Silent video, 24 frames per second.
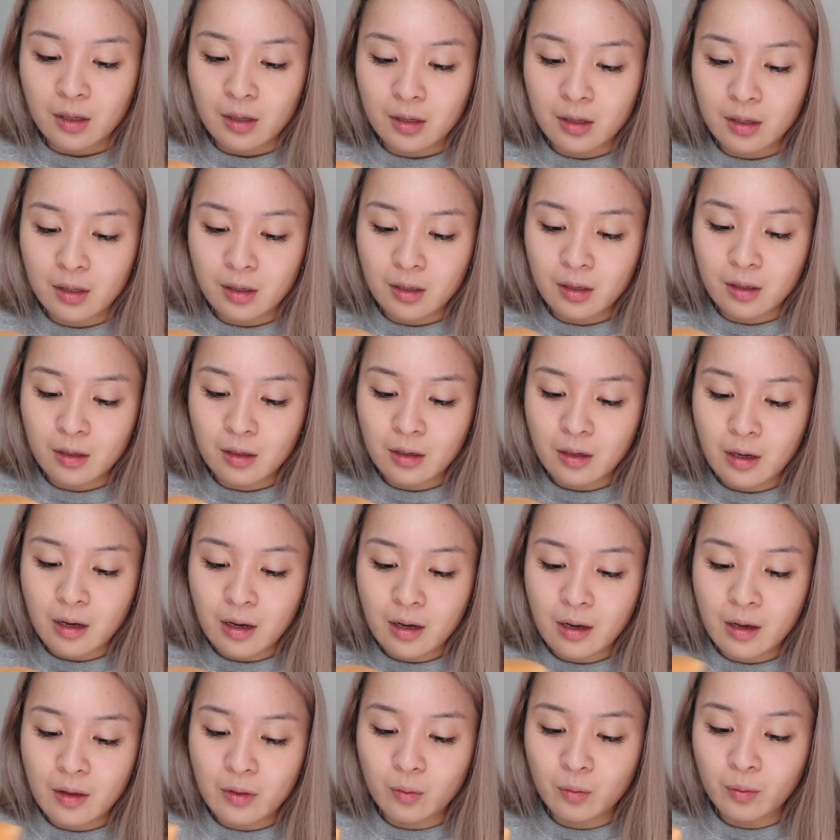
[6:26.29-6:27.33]
the
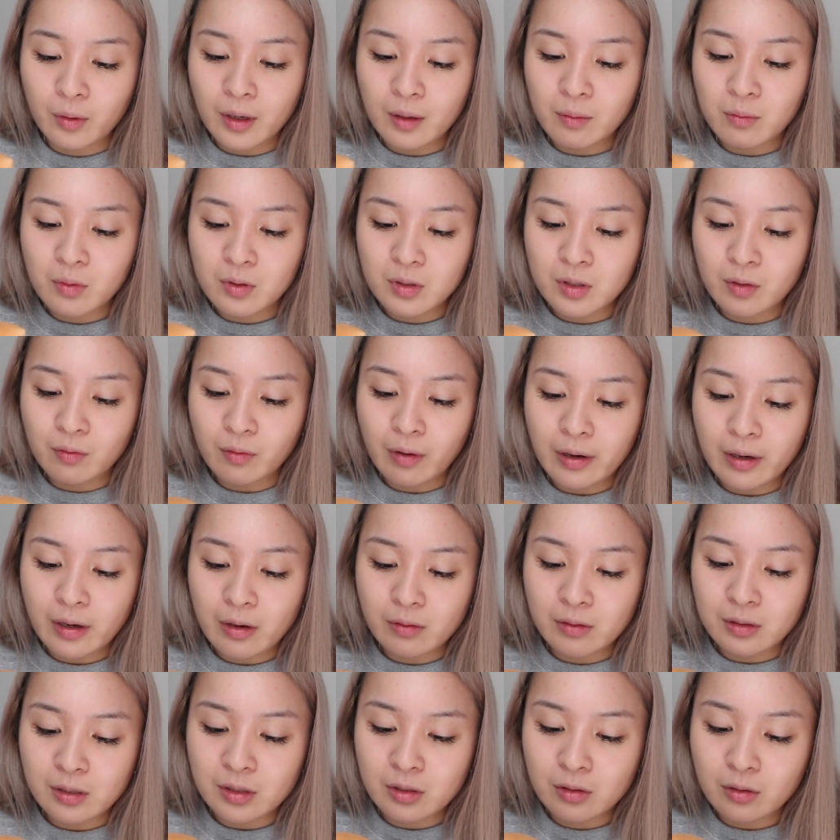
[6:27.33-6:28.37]
and the one I'm using right
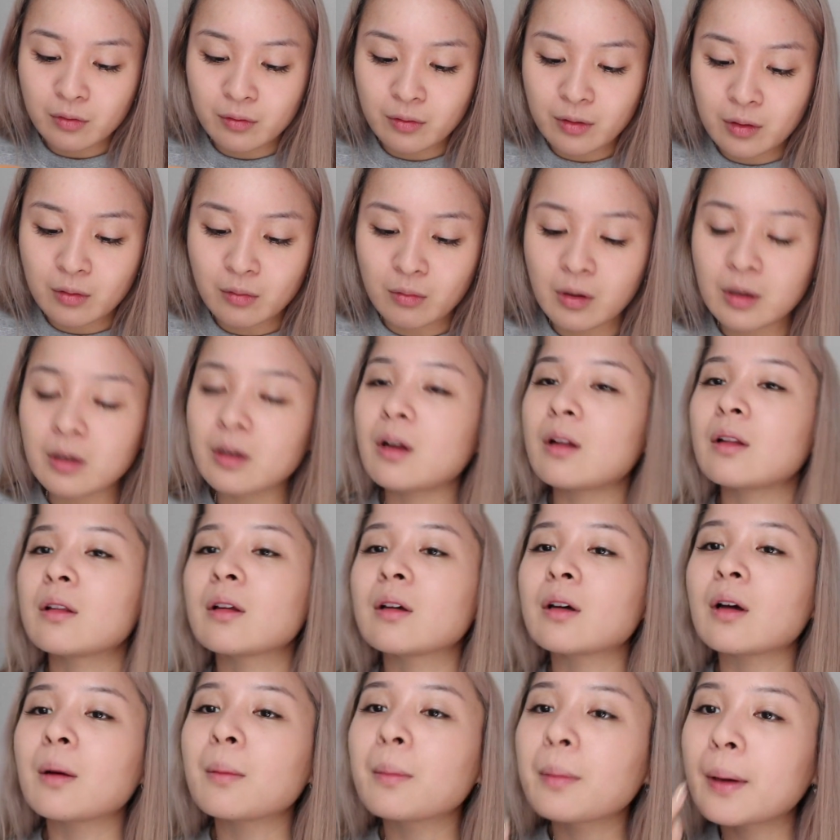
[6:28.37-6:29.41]
now is this Korean one. I'll
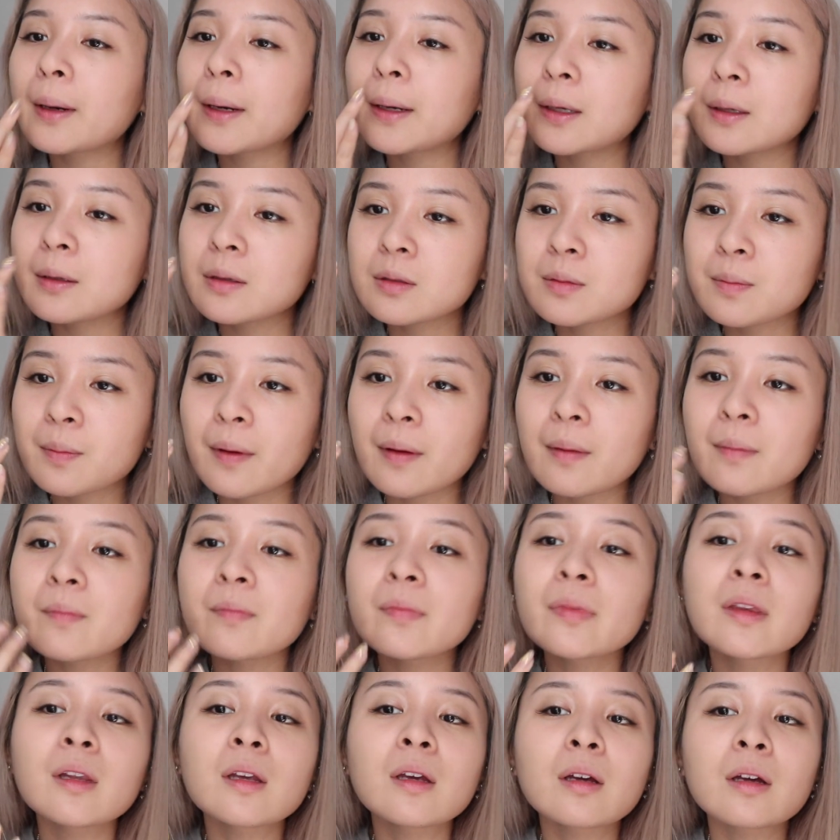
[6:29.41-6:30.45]
look up what it is, but
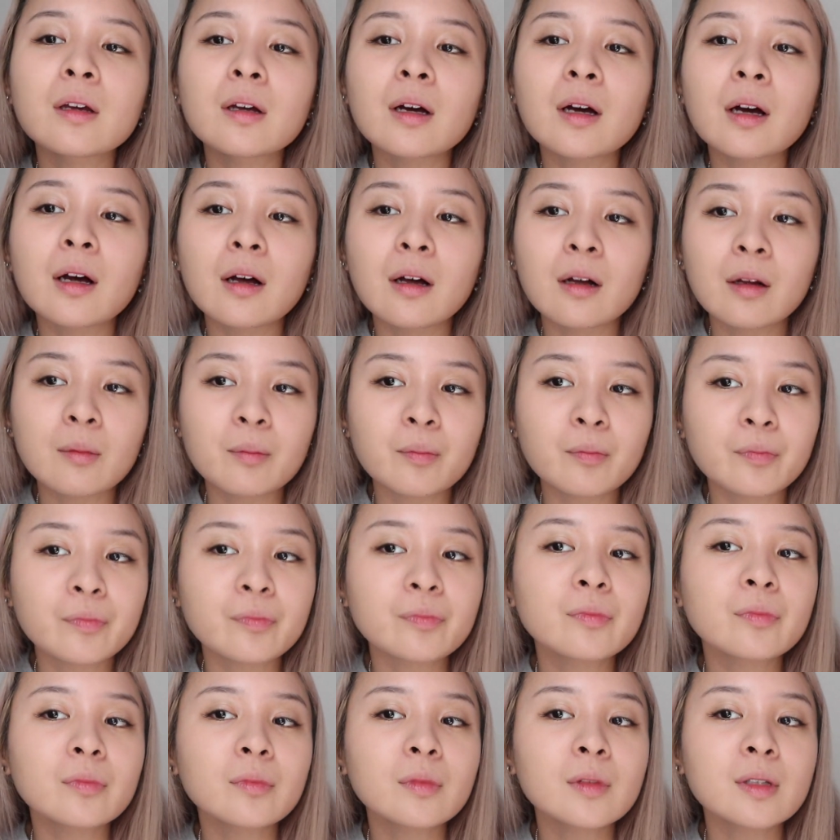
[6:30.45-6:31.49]

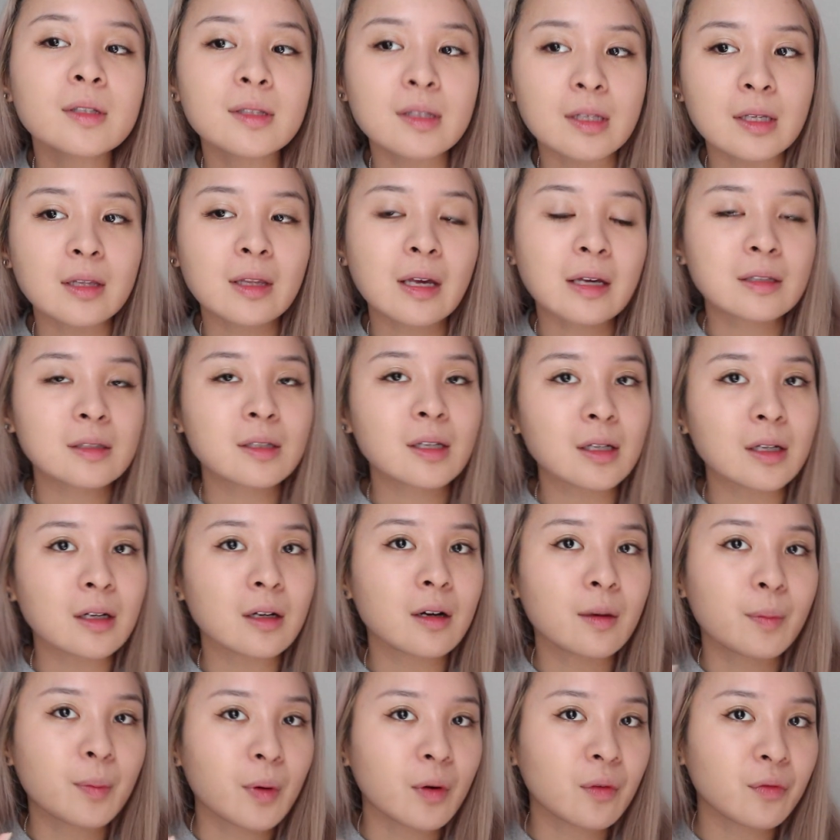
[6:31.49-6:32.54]
see, that's like
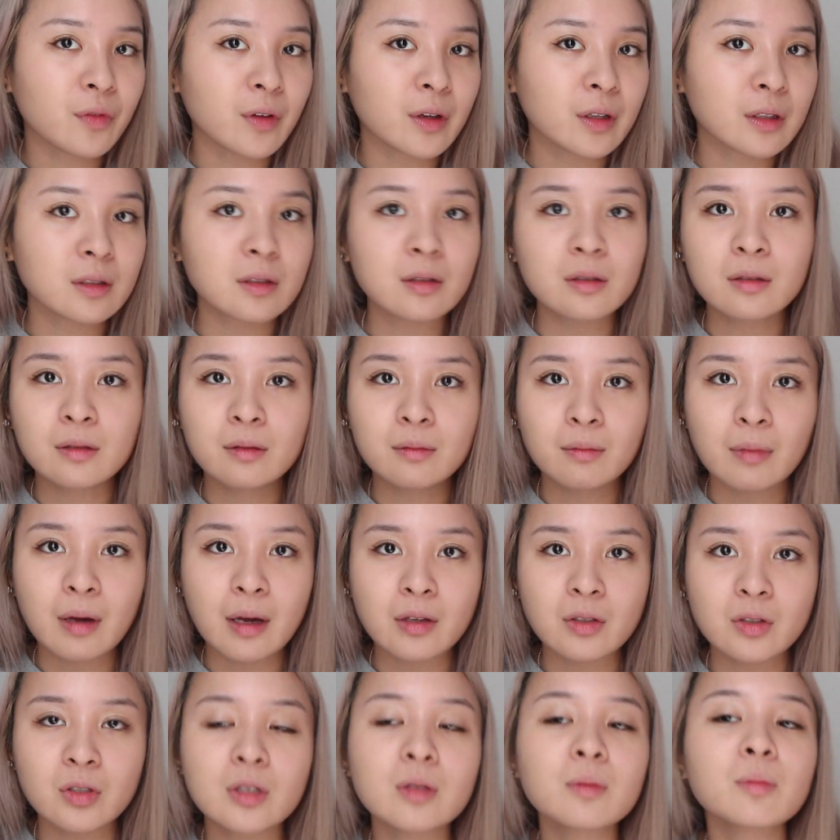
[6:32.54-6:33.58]
a perfect
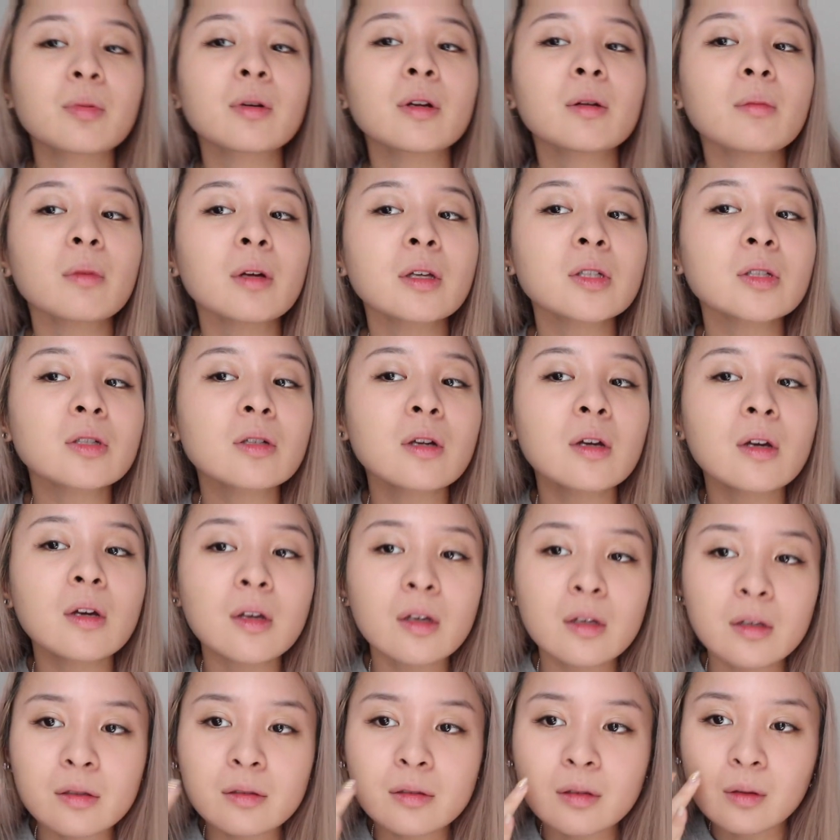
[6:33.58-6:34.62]
match pretty much.
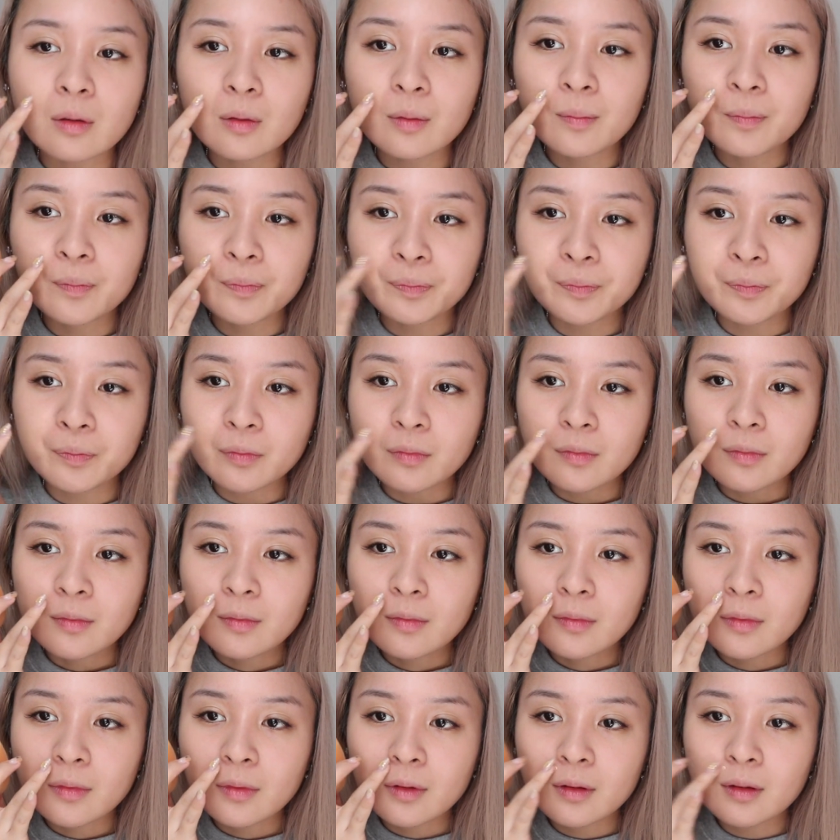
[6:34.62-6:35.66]
So
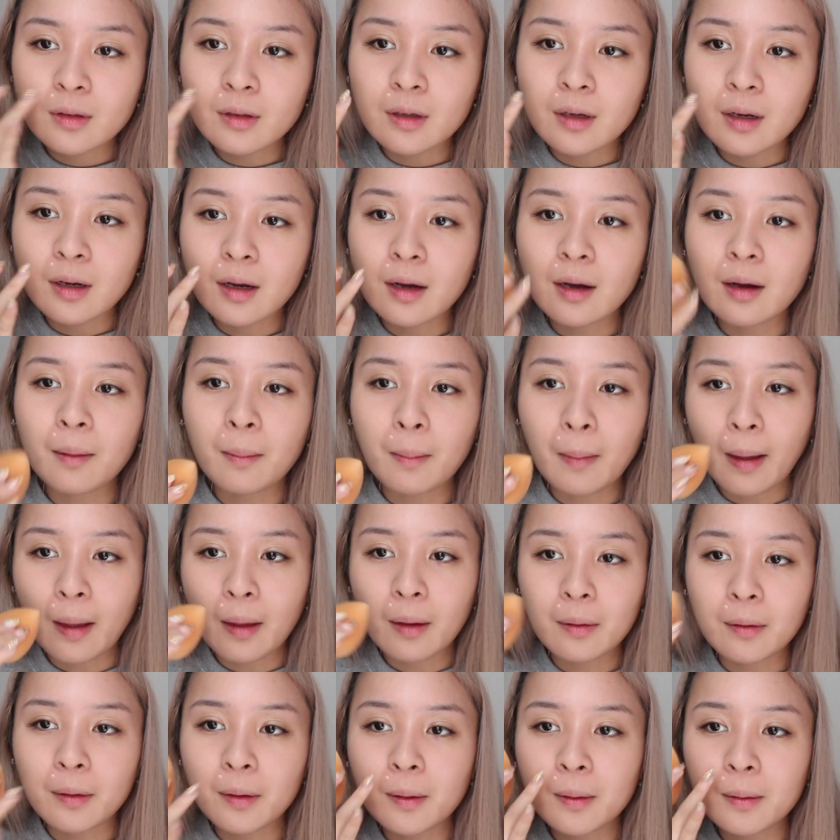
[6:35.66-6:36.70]

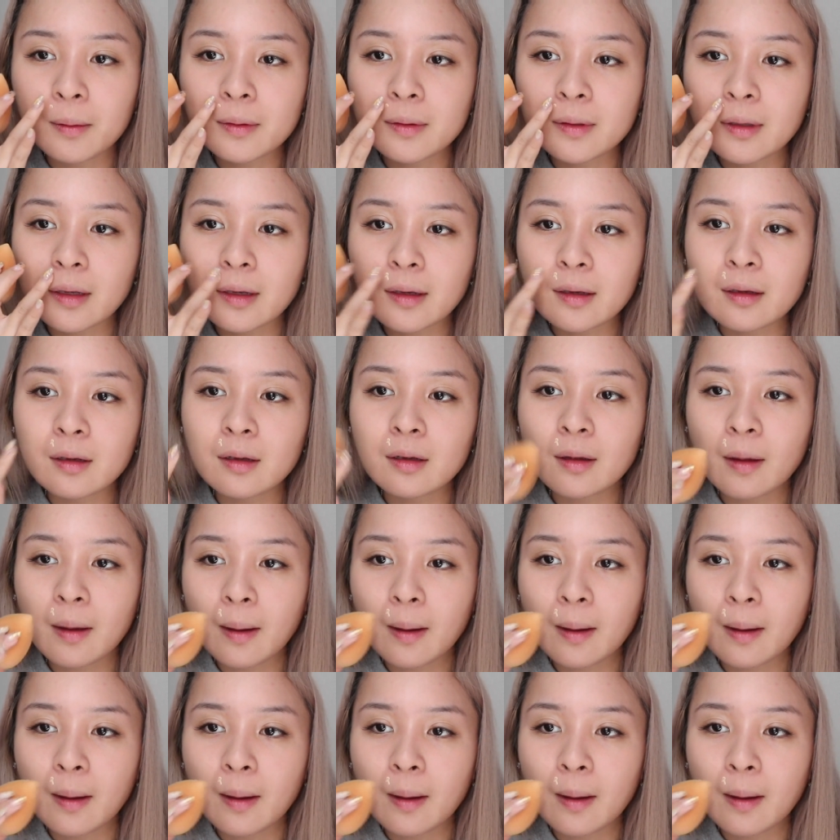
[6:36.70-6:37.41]
I'll use like